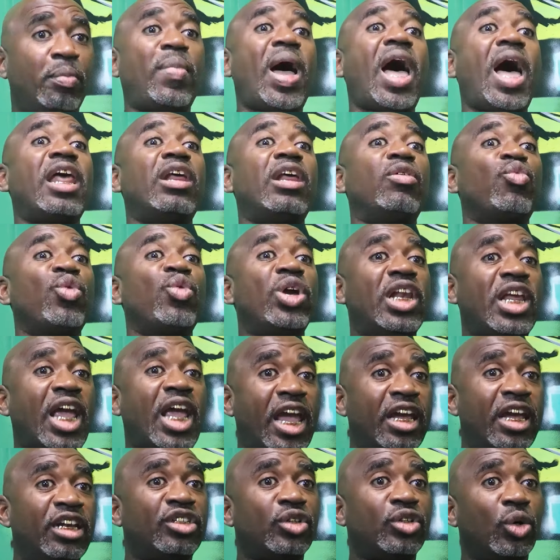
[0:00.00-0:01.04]
if the body
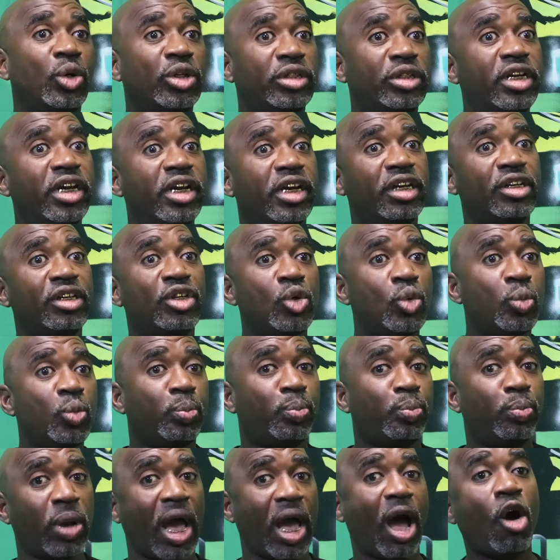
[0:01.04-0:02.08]
really ain't yours. Nigga,
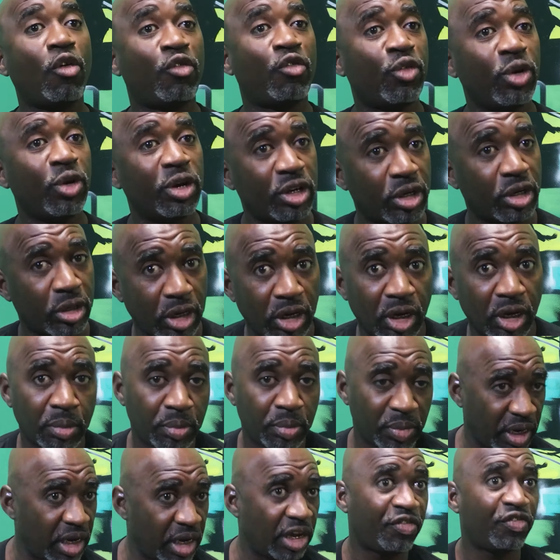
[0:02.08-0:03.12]
you offered
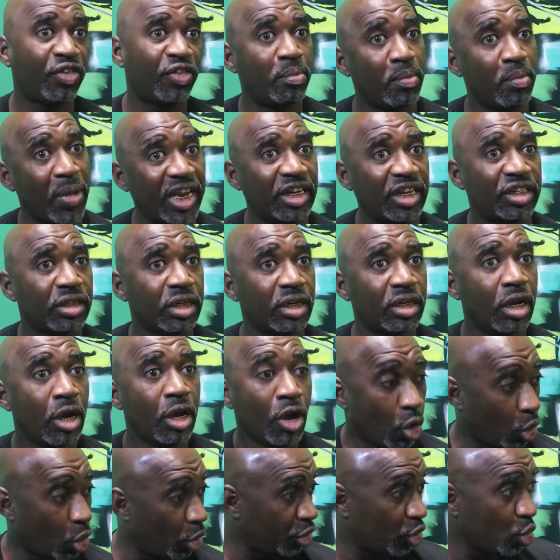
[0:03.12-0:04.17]
up
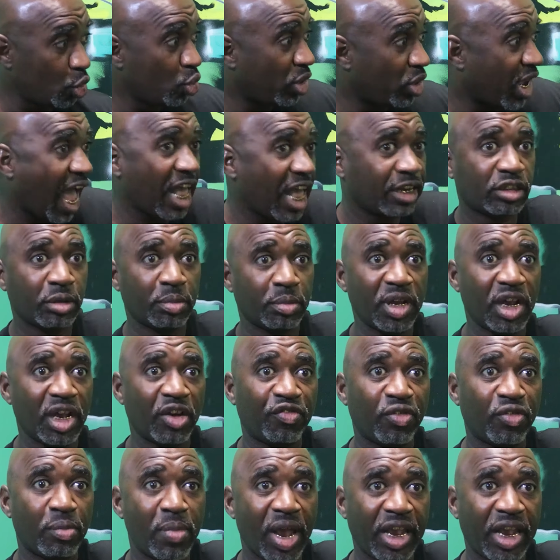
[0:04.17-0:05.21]
information or you got some
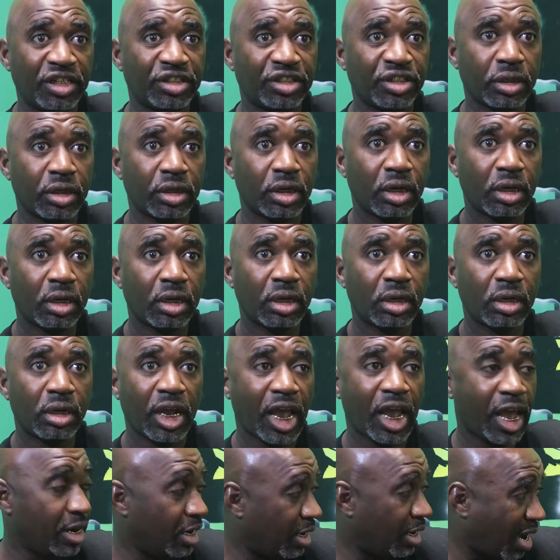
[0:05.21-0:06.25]
information.
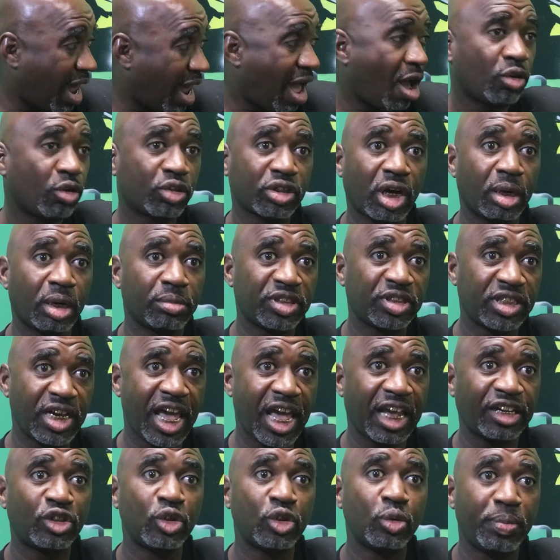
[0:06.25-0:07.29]
And the laws come
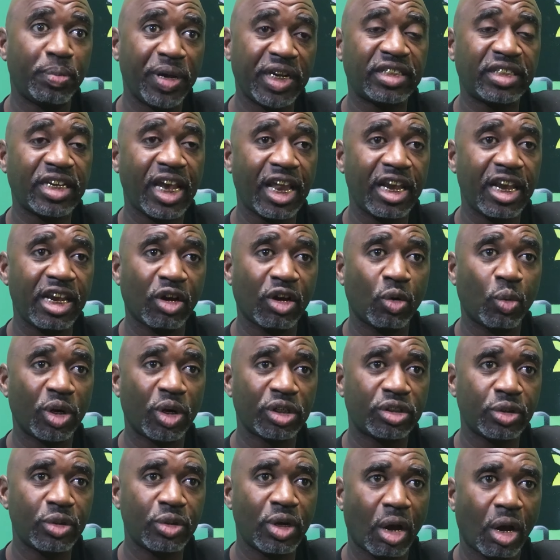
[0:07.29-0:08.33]
snatch you. Bitch ass
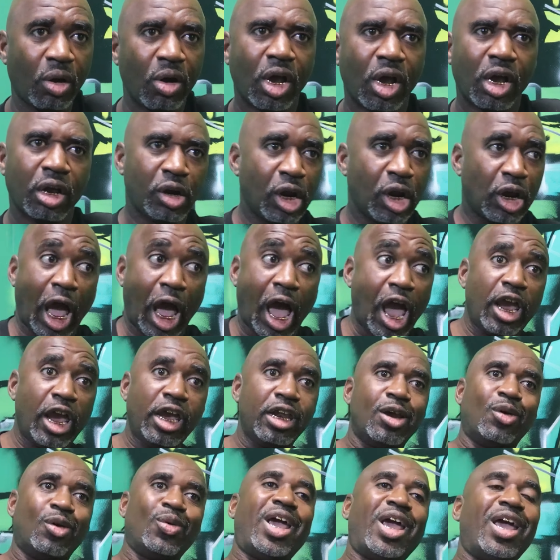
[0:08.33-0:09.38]
nigga, what you know? Now,
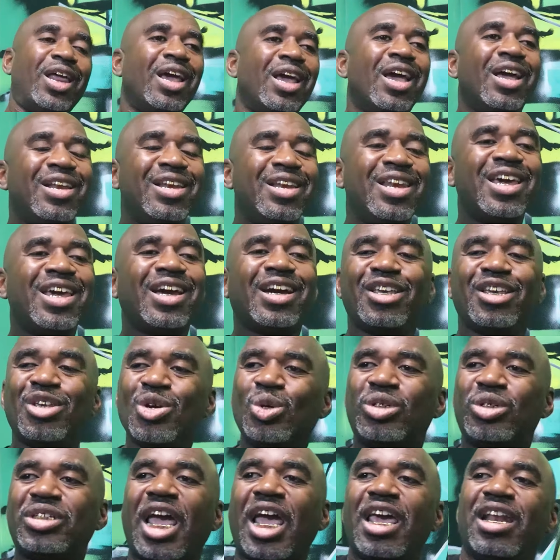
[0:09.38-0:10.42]
I ain't know that.
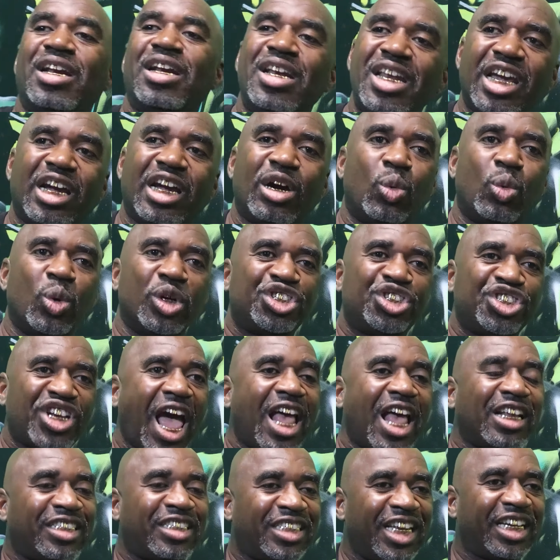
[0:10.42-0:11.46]
Nigga, you say the nigga was
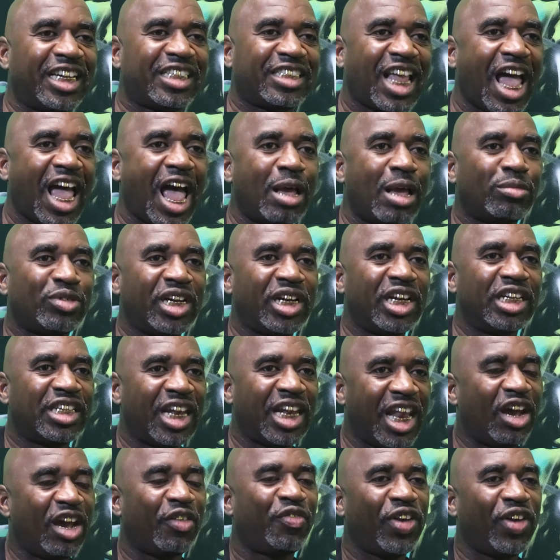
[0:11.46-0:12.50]
shot six times in
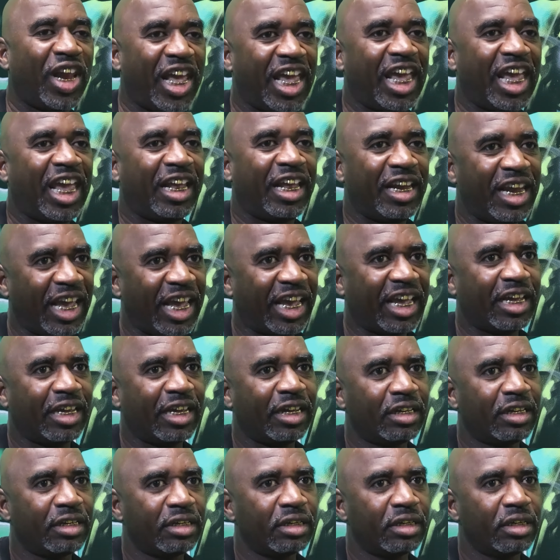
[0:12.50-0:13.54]
his left leg,
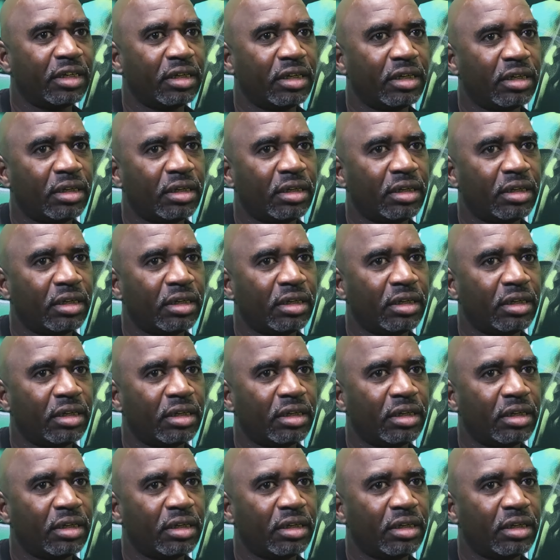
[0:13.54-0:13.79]
nigga.